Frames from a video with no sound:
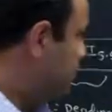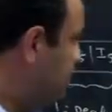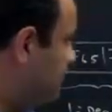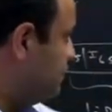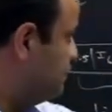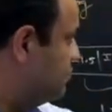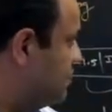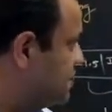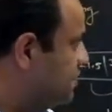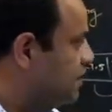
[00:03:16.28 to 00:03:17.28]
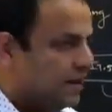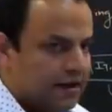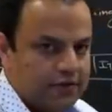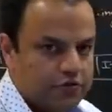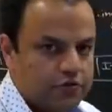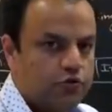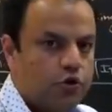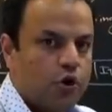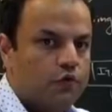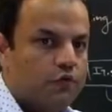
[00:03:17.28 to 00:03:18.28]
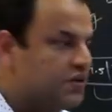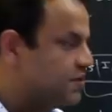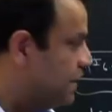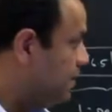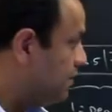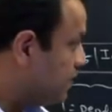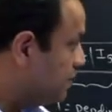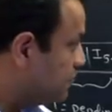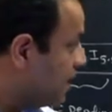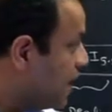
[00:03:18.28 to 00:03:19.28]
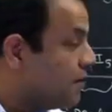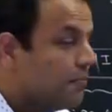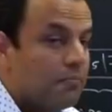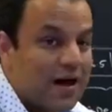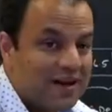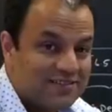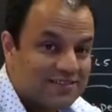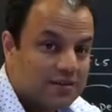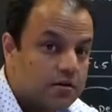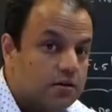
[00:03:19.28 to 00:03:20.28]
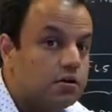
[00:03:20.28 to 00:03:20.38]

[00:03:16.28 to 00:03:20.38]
This information tells you which interrupts are masked.